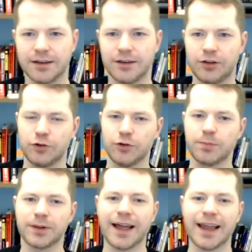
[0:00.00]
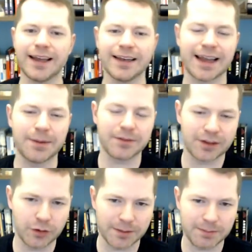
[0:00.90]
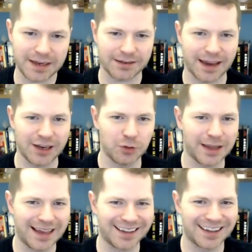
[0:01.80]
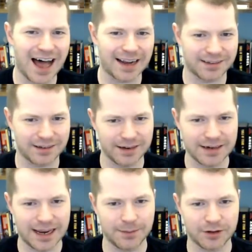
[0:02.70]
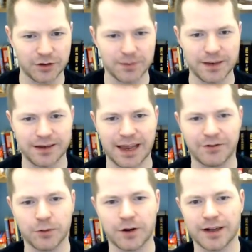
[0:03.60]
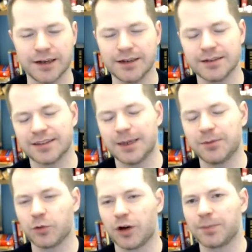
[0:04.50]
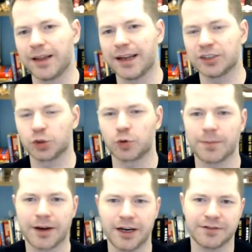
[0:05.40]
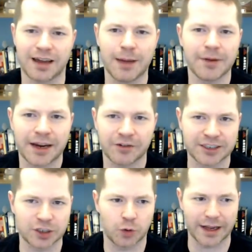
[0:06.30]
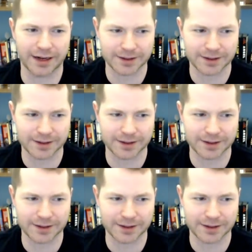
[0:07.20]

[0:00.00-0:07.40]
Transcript: You play in games that you can beat, and you play a lot in games that you can beat. Everyone seems to want to play a short period of time and get rich quick.